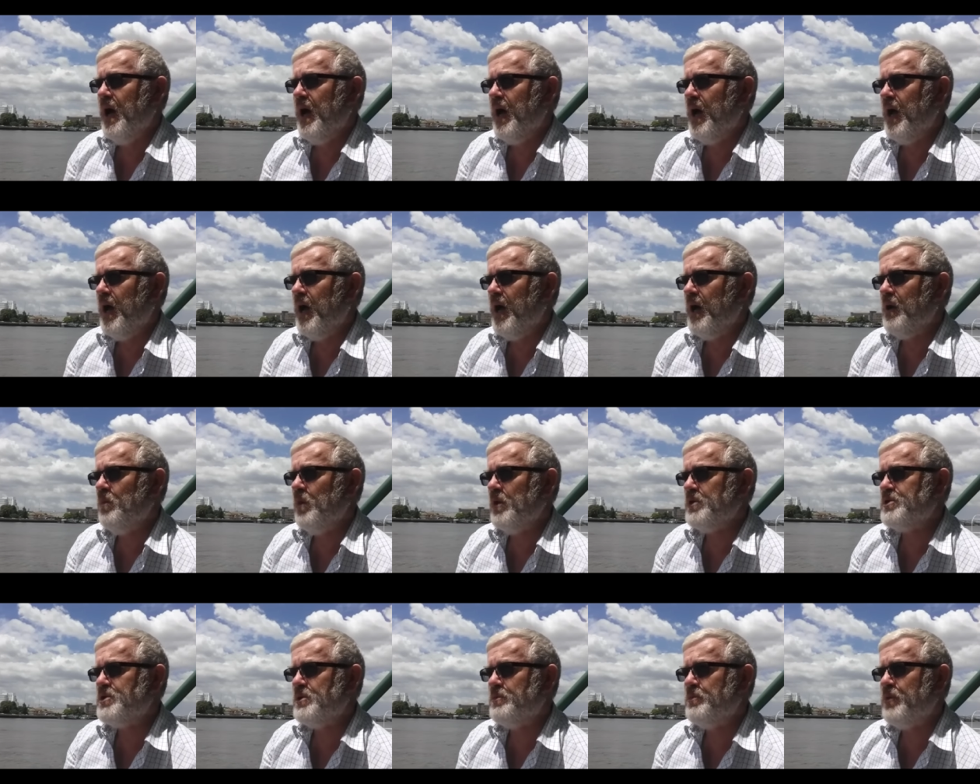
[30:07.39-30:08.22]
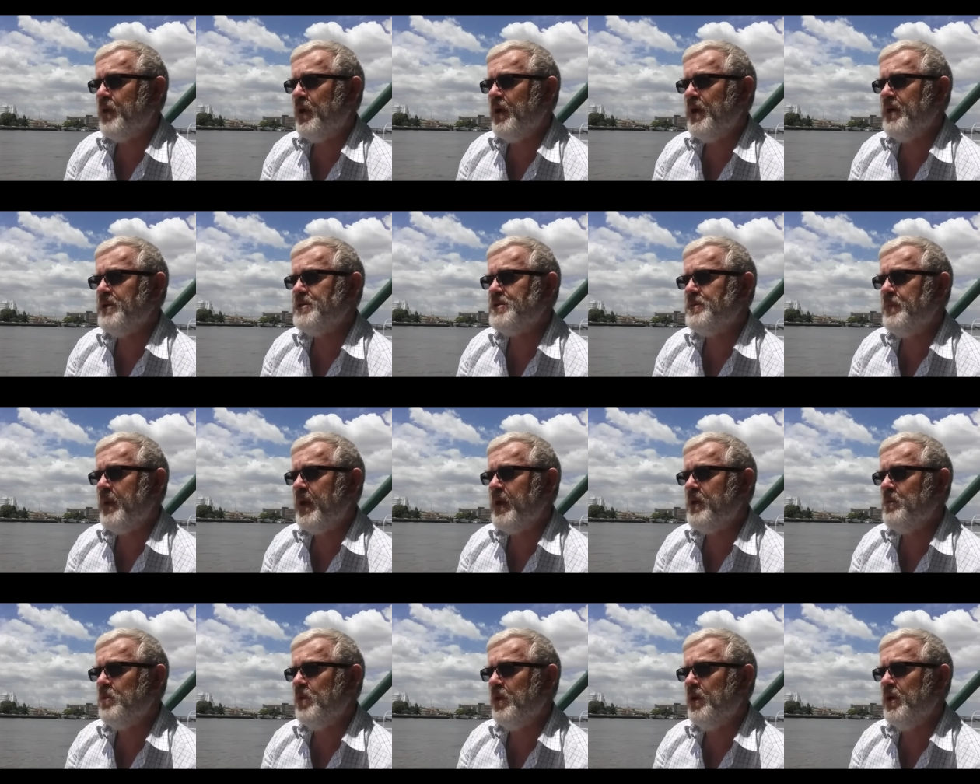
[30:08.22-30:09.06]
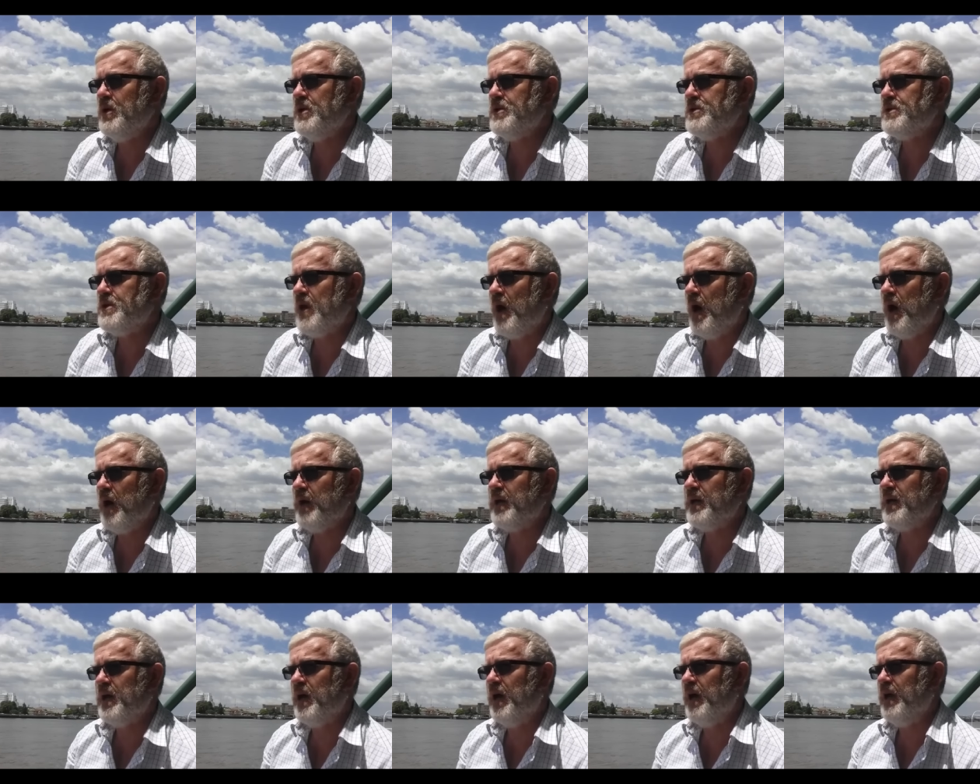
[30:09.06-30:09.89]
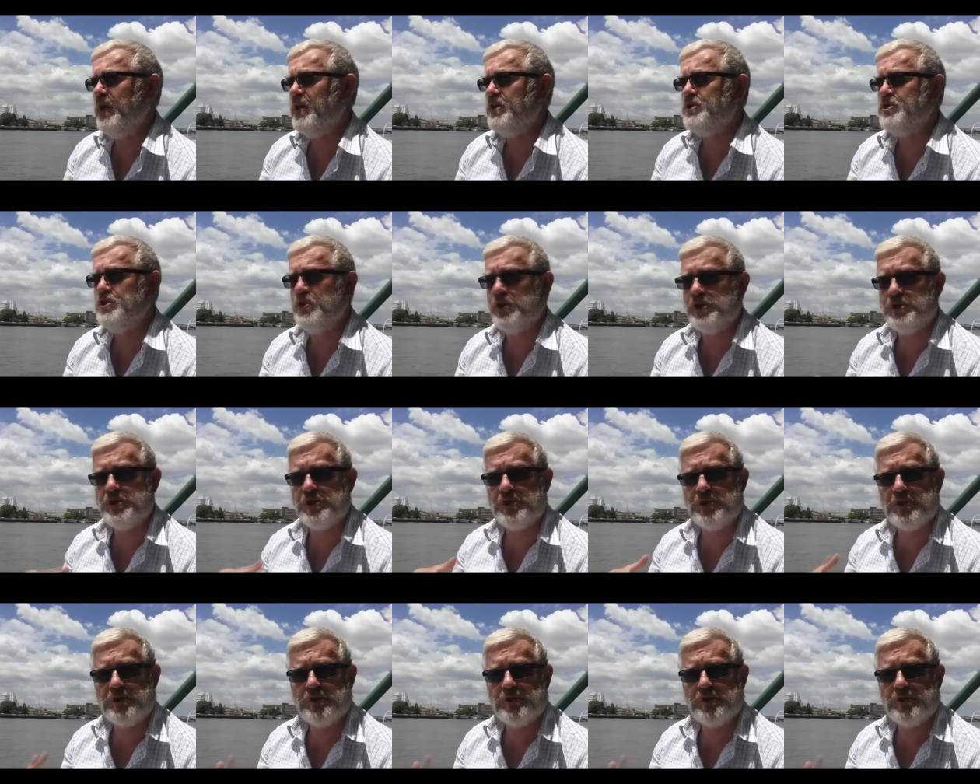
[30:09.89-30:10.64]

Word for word: uh, what surprised me was that I kind of just